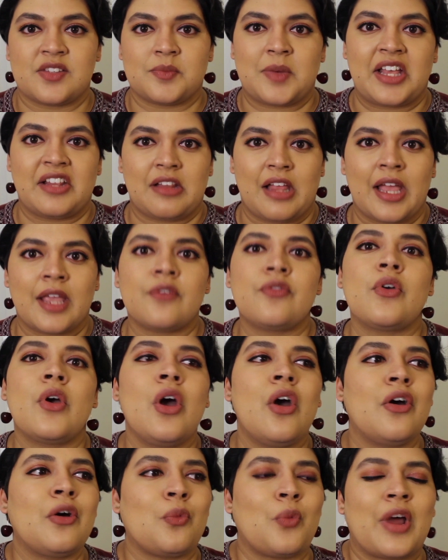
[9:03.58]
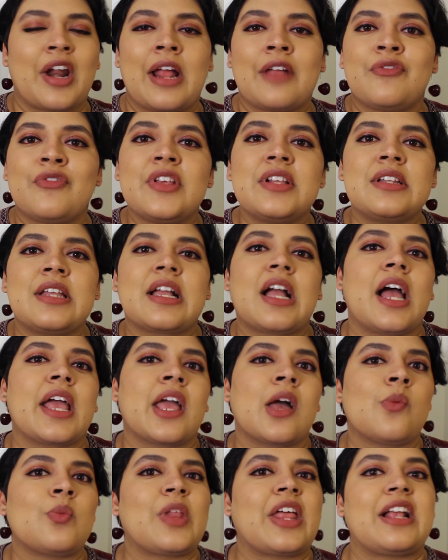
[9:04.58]
of my life, when I feel like I
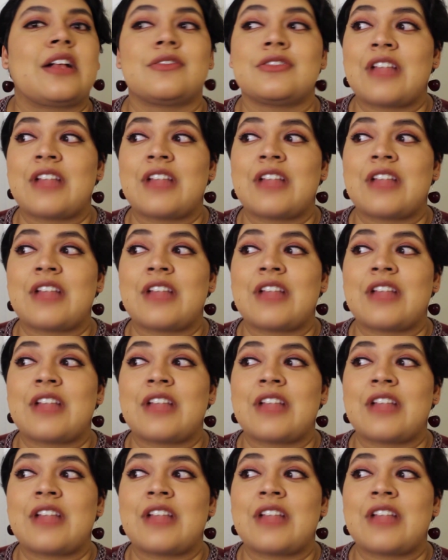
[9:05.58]
am like